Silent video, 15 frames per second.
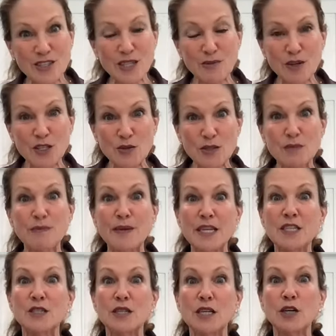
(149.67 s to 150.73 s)
First thing we're gonna do is,
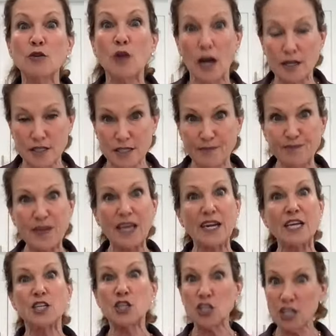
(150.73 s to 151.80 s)
is the crust.
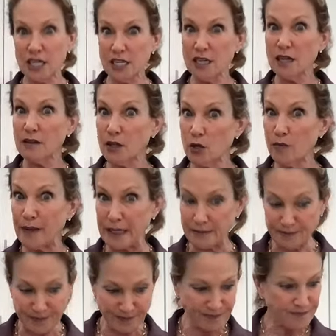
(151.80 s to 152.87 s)
And I cheated a little
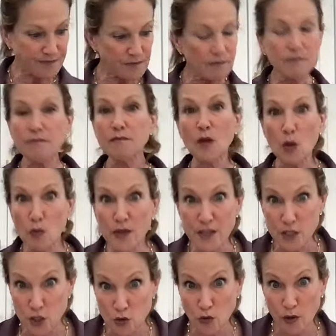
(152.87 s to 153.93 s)
bit
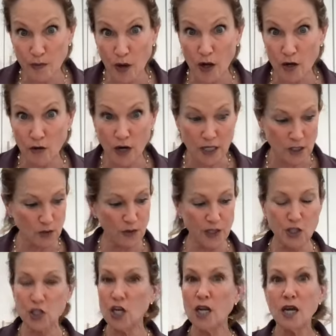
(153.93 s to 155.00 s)
with a store-bought crust,
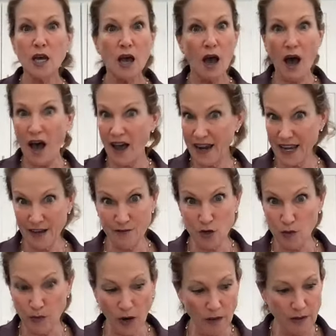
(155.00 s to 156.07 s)
which I have
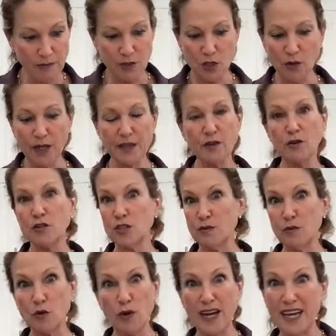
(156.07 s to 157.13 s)
no problem doing. There are
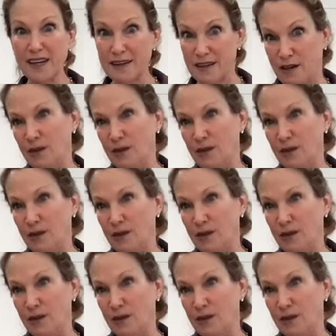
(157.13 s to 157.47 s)
some great,